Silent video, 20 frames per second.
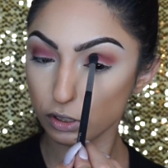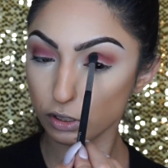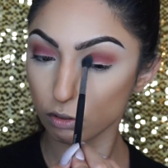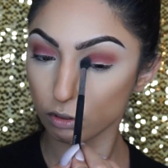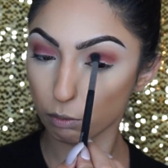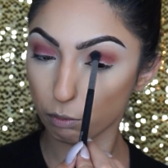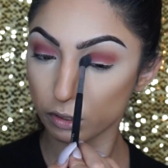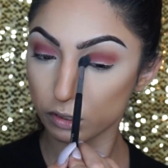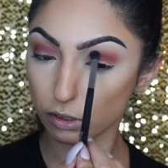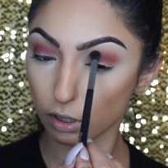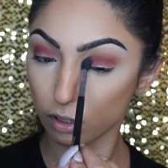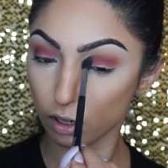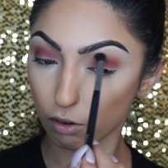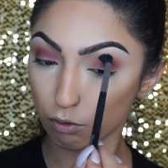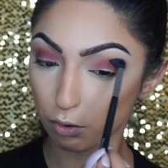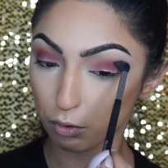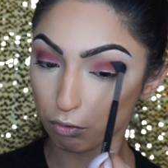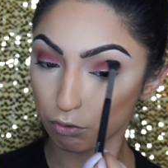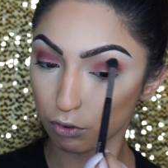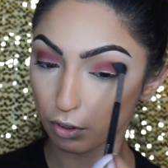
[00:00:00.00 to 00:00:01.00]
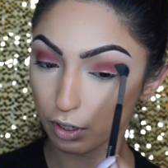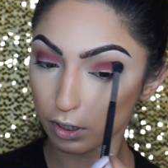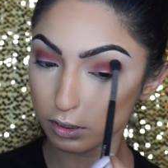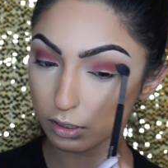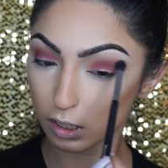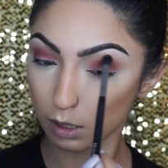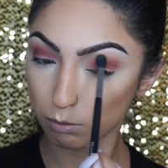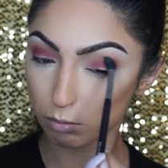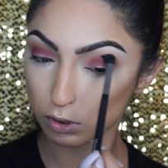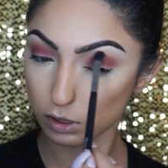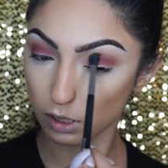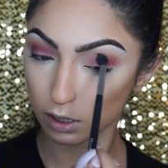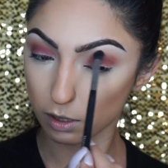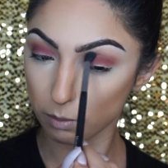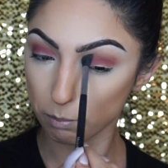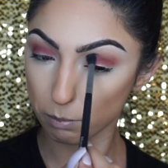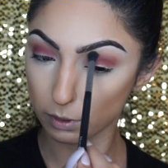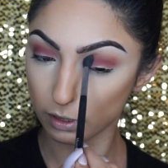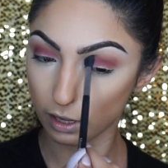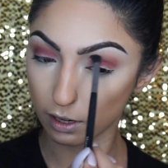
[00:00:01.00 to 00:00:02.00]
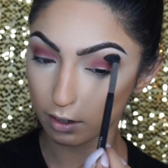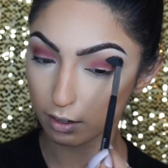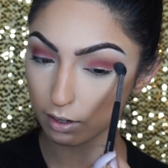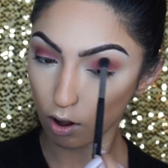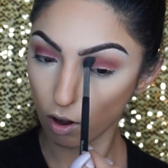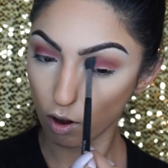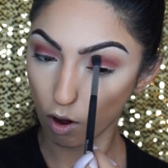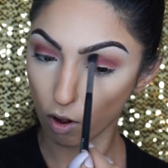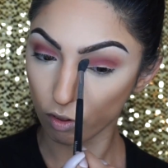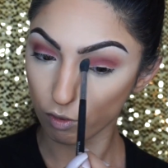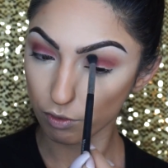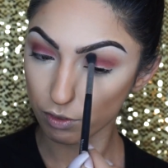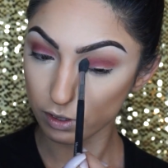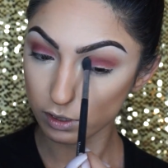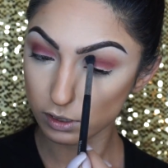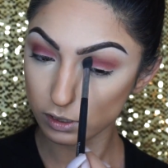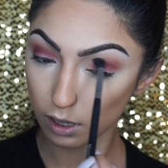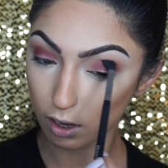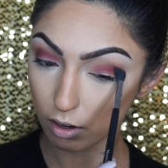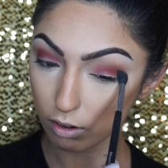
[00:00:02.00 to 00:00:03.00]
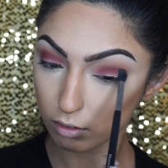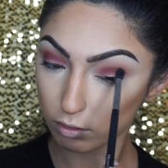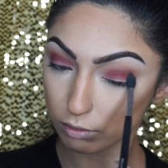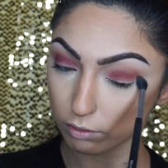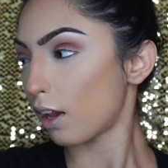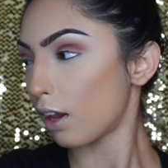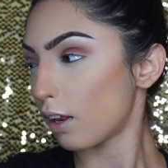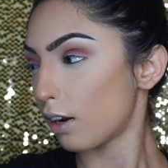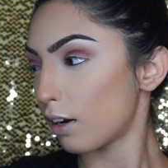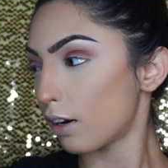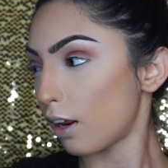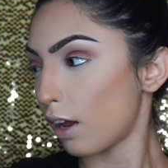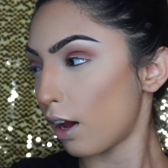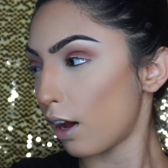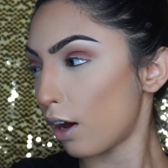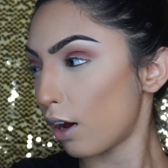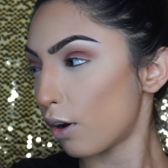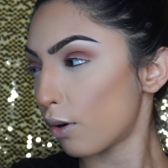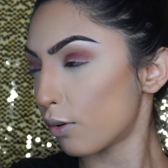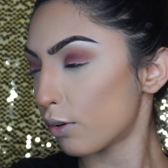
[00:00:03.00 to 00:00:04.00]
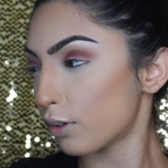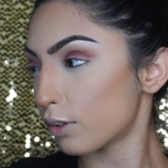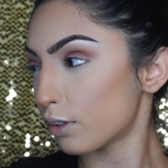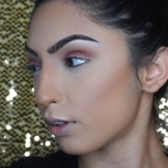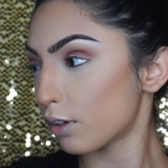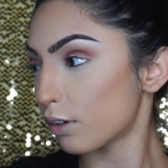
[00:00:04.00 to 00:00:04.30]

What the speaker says: the one we started off with first, and I'm just going to blend all of this out. And now